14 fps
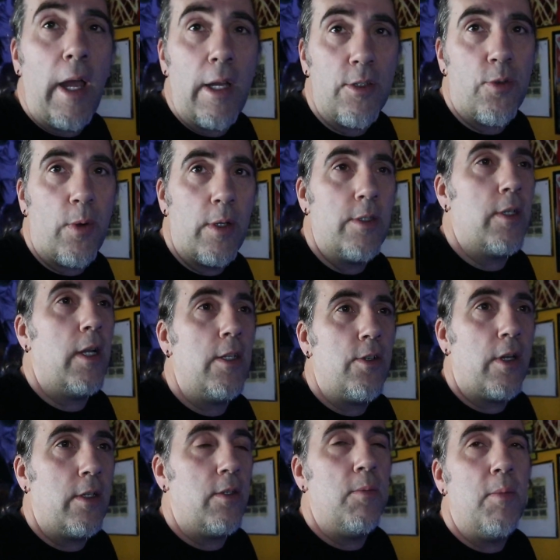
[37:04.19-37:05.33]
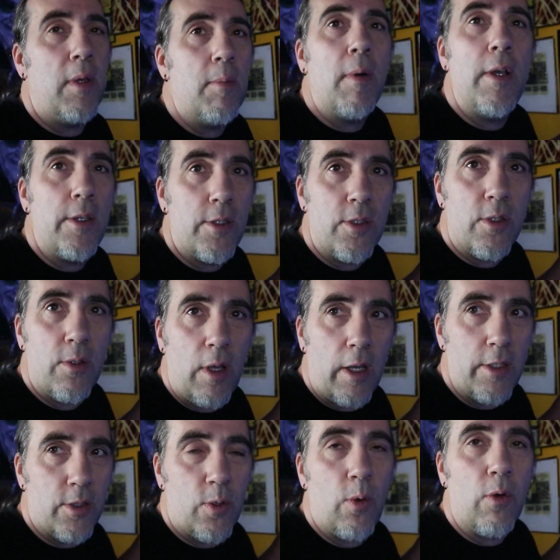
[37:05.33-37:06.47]
Asteroids, and I try to beat my
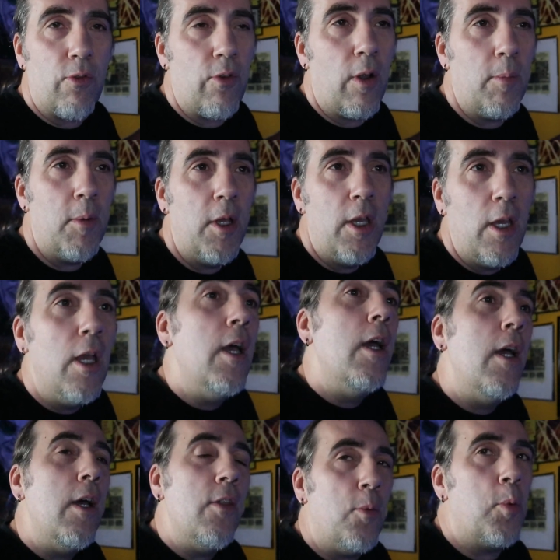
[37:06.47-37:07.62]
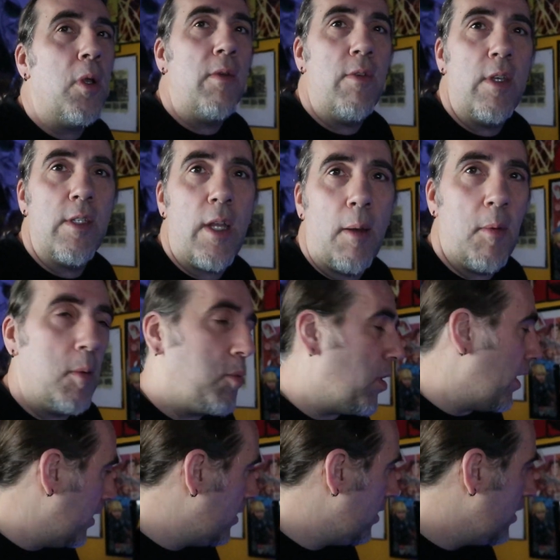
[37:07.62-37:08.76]
high score from the previous time I
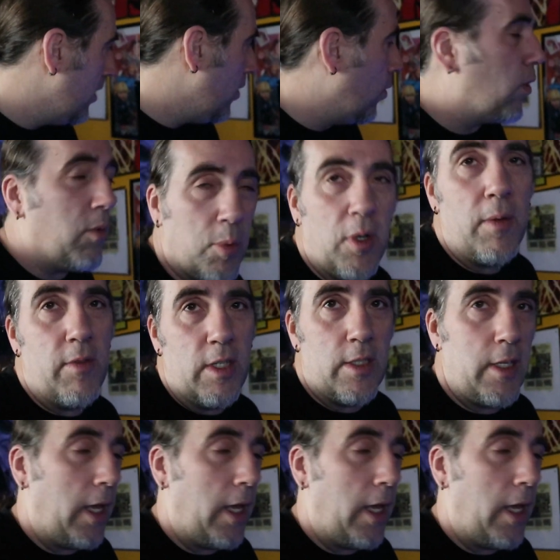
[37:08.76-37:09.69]
played, or the previous